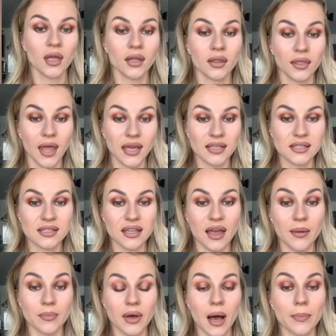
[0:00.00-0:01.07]
Next
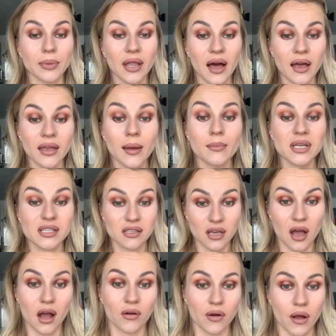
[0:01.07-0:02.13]
step, apply
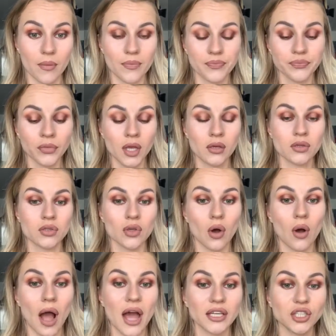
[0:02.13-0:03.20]
mascara.
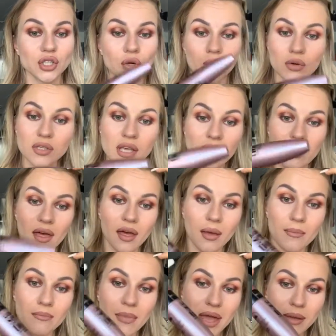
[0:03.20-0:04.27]
So I chose the
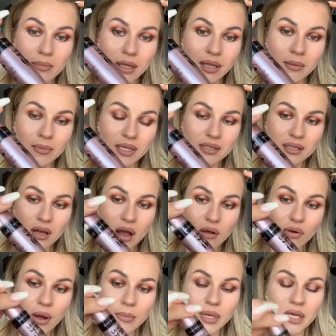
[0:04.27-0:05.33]
Maybelline
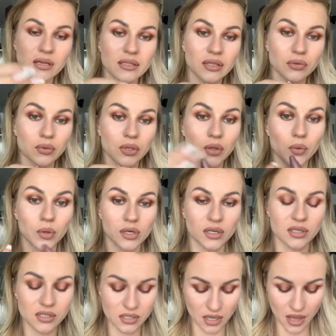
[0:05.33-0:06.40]
mascara because it really
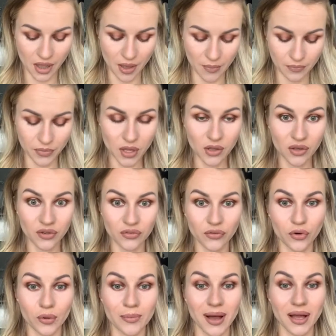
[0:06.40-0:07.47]
works
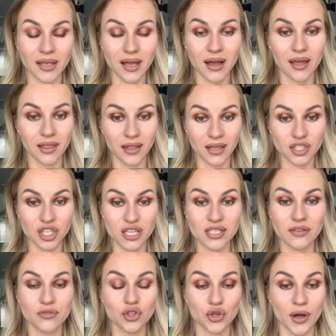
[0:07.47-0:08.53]
for my eyelashes.
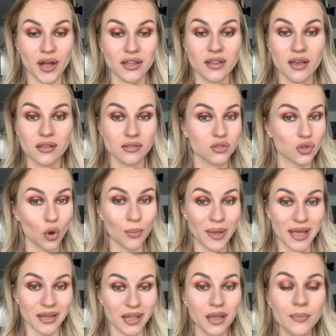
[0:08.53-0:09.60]
I've tried so
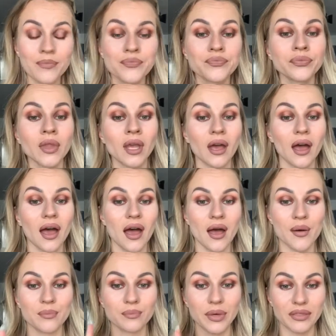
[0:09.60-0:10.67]
many,
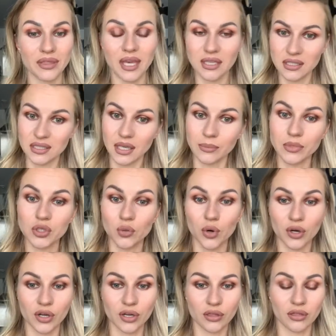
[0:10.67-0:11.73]
but this seemed to
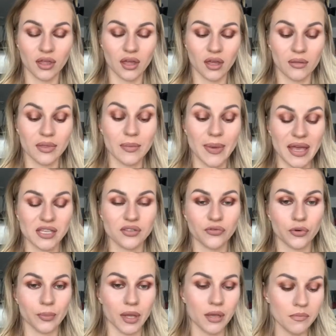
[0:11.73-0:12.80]
work the best
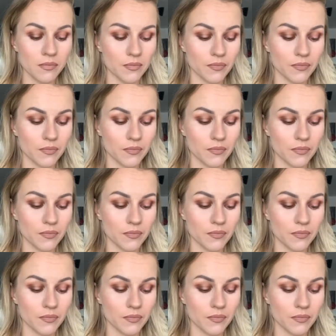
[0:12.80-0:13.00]
for me.